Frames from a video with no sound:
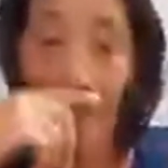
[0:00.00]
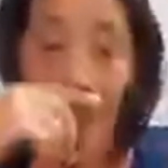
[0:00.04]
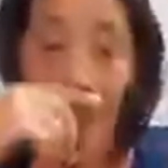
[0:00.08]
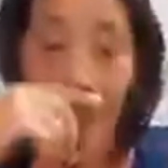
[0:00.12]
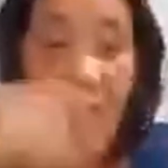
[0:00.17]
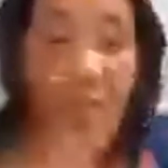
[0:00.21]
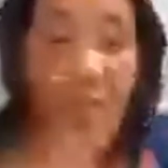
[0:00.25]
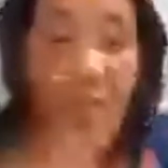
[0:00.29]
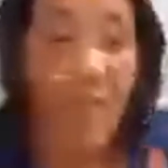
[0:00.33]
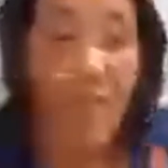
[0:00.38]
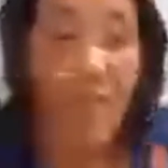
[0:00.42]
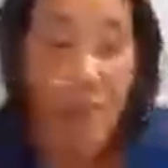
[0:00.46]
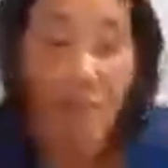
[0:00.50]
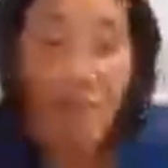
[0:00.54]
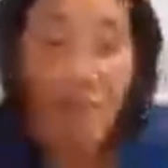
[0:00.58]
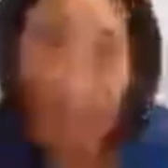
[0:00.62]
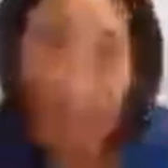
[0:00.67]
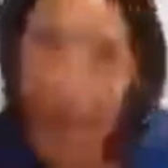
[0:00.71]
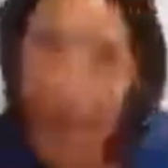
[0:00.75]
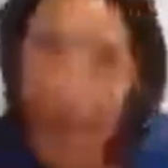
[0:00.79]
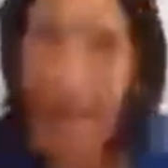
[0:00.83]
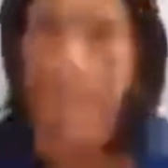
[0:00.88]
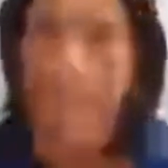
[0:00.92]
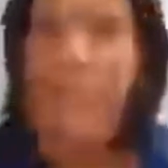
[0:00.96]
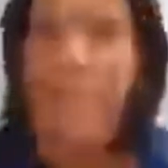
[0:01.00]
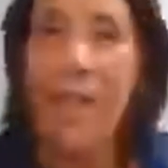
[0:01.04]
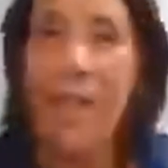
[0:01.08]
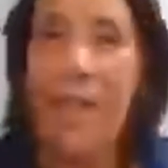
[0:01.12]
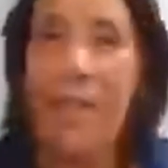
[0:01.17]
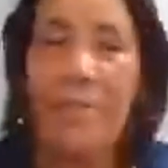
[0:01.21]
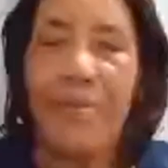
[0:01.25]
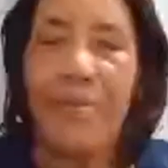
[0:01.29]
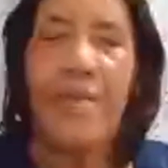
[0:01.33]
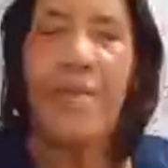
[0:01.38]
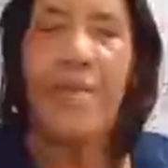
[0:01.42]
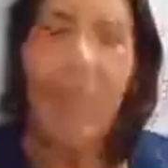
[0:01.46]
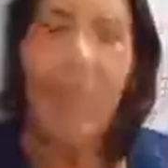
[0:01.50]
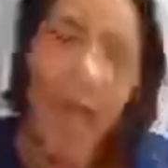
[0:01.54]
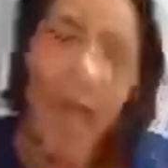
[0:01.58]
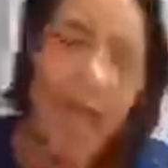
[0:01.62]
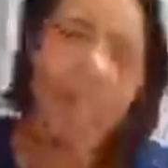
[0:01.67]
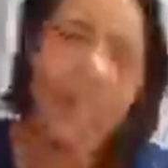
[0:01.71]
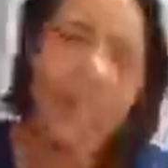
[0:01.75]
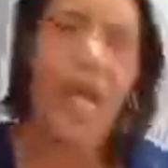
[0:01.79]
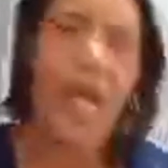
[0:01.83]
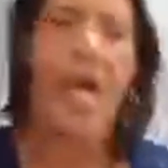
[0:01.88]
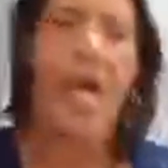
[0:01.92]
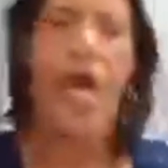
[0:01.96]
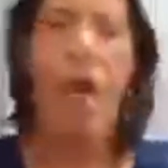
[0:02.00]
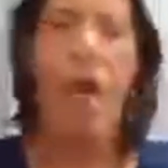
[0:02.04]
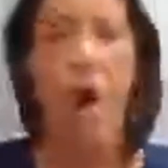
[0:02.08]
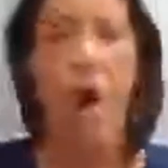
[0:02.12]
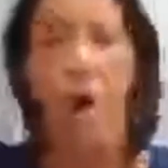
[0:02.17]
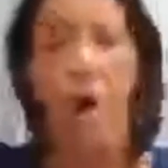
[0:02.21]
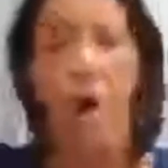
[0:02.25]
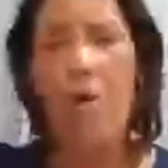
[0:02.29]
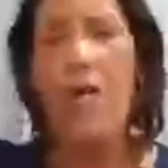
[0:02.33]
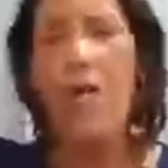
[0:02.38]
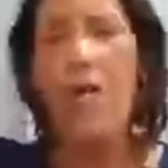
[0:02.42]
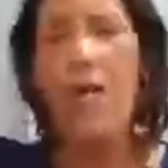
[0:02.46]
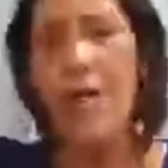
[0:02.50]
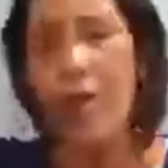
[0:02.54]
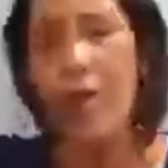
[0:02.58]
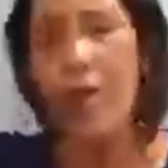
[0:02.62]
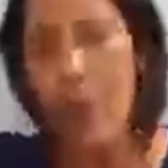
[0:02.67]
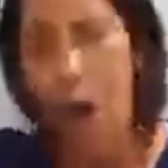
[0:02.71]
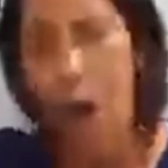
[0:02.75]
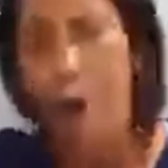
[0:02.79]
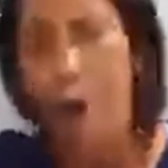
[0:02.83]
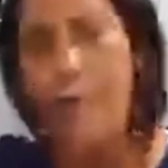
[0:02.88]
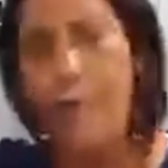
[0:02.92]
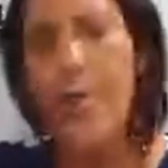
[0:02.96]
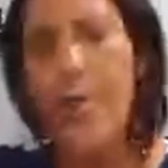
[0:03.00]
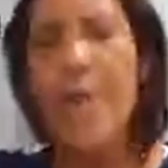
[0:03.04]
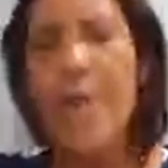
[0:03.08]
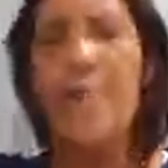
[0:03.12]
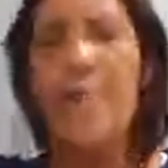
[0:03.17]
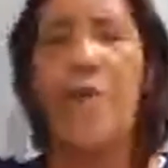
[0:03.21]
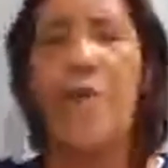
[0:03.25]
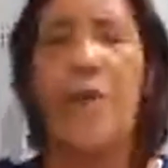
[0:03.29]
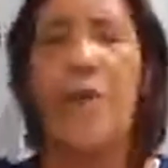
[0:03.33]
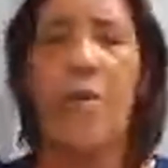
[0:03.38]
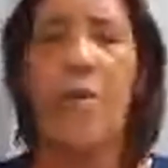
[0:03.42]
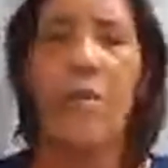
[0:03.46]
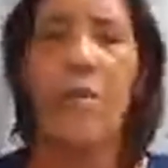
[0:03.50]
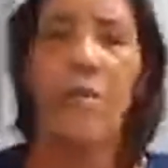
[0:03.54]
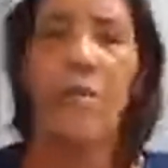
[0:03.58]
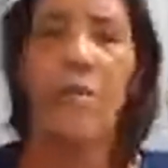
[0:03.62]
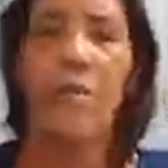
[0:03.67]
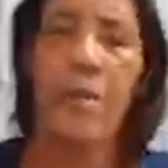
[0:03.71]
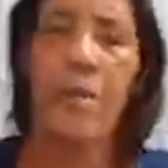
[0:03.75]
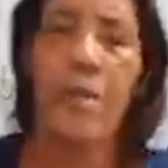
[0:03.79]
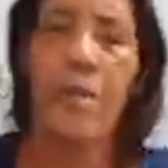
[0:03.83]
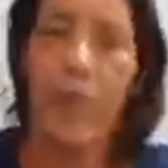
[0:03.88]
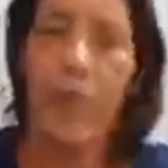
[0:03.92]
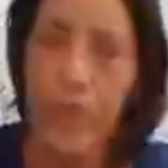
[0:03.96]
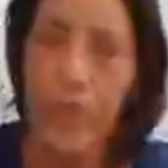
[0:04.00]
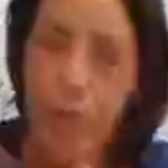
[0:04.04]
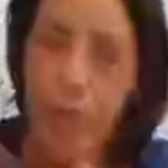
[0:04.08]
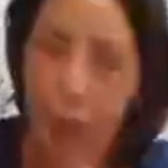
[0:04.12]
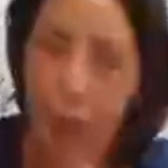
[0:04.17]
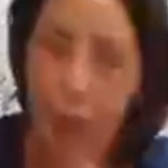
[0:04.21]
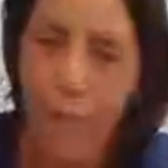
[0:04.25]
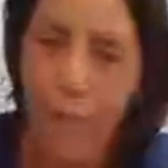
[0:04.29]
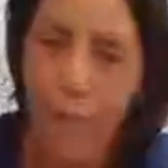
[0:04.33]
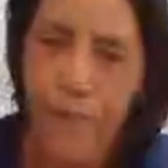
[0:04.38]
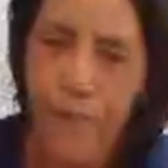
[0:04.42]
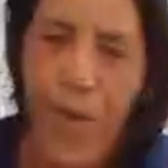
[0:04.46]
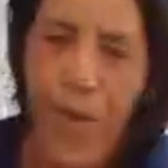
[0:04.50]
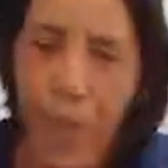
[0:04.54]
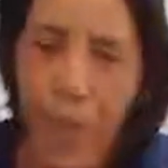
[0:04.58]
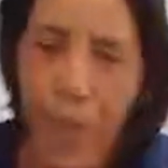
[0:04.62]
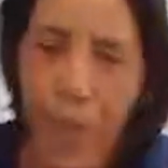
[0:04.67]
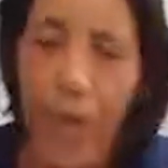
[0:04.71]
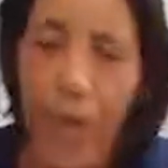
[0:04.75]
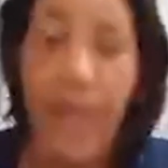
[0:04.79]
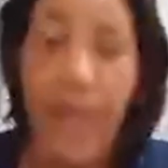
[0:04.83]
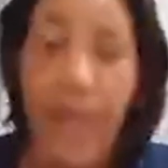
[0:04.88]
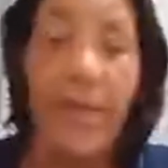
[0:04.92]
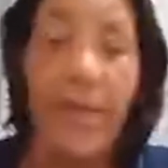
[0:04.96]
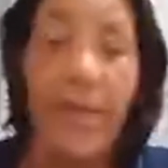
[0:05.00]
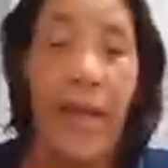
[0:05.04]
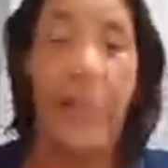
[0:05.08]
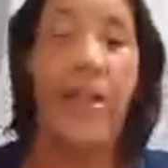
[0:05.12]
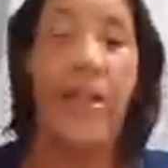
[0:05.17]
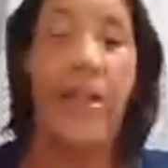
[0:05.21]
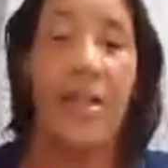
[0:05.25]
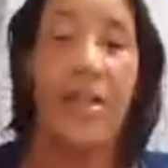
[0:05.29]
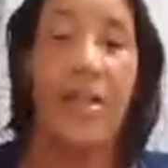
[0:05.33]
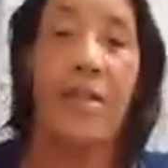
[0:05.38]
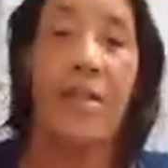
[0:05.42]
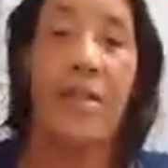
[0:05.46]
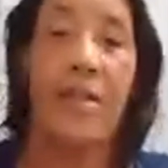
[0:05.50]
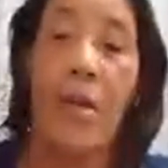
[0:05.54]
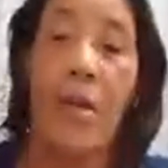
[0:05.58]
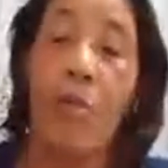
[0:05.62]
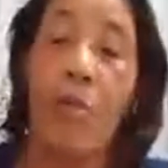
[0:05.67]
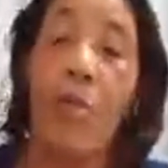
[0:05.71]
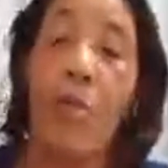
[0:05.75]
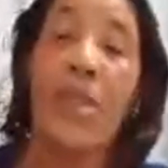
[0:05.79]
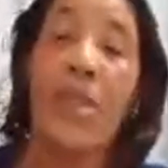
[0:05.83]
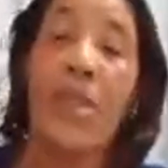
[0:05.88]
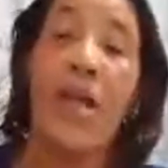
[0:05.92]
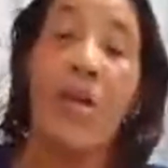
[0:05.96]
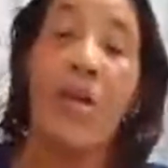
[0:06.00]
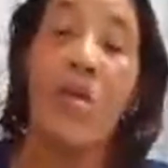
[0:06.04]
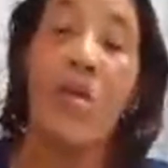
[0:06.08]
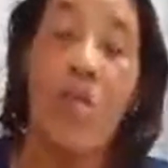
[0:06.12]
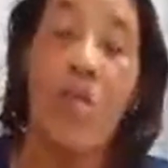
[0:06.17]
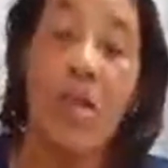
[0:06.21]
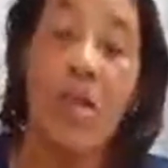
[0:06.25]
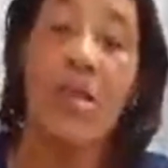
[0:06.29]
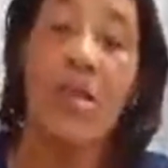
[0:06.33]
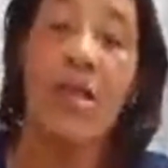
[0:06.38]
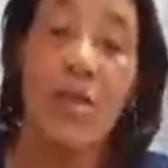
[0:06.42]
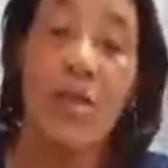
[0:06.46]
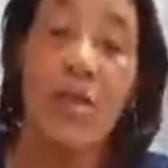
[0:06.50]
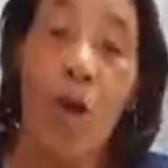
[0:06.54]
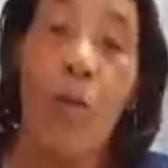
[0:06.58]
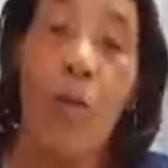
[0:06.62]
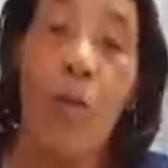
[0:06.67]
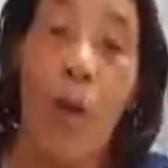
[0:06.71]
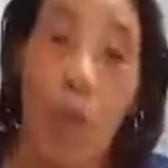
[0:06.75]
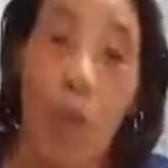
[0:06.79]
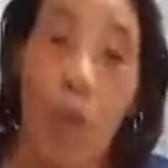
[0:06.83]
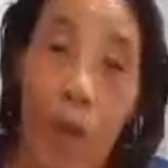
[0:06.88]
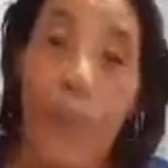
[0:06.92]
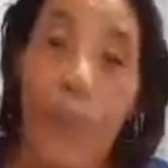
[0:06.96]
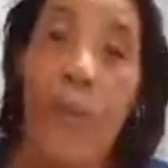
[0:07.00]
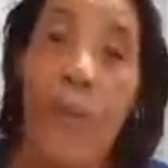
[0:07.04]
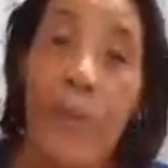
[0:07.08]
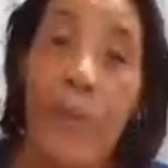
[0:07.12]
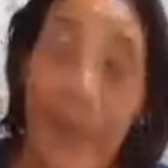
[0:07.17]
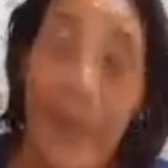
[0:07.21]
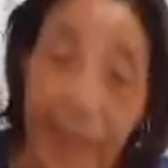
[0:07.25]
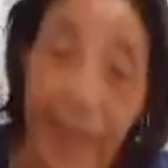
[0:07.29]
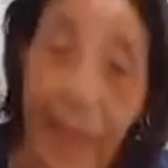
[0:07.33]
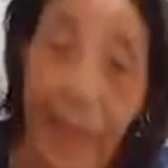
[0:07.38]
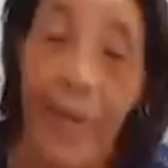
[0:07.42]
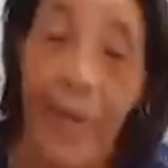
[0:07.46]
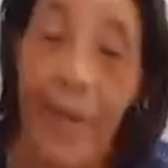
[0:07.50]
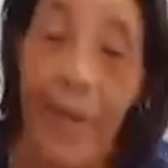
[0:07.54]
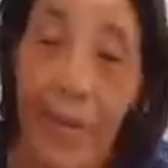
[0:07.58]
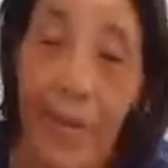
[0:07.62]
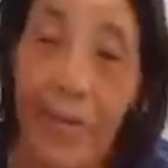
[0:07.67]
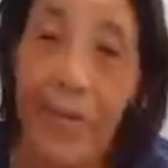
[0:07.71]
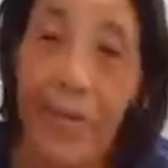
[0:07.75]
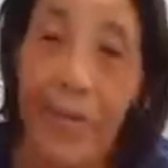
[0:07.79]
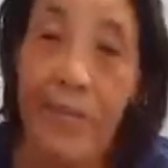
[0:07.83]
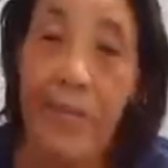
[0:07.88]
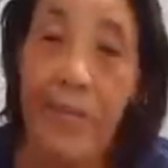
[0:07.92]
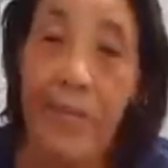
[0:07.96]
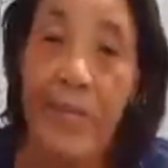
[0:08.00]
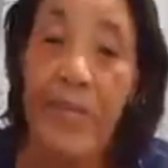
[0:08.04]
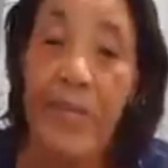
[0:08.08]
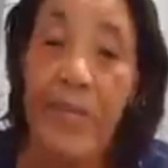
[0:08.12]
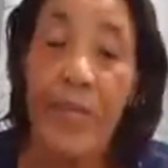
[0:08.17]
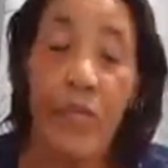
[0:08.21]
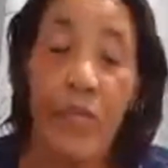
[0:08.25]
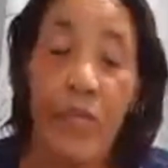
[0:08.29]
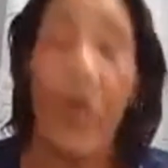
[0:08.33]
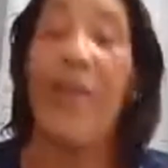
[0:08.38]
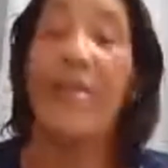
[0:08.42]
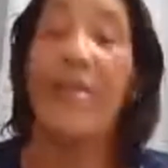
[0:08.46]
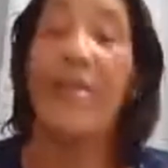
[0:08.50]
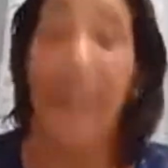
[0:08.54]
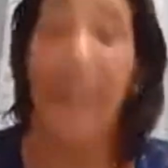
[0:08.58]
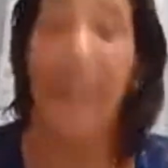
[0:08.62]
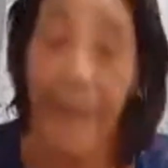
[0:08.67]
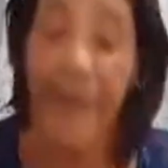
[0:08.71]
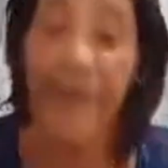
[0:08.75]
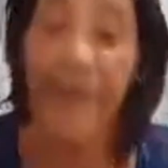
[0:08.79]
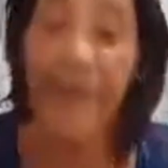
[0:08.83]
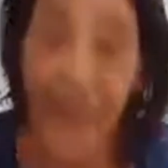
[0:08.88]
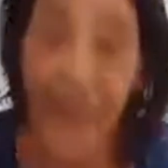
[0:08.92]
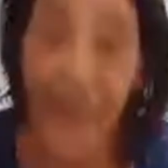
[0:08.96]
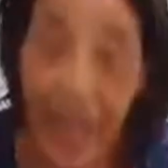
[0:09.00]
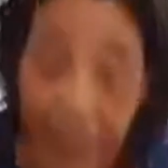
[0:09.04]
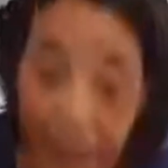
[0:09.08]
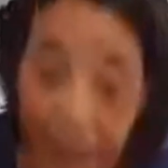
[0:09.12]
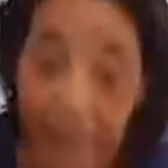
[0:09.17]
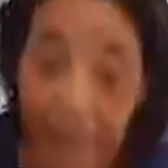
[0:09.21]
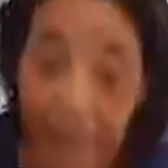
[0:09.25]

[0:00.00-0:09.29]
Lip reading: thrust them and say, oh, we need young people. Young people, we need this. What a good thing some old people did about when them a fail.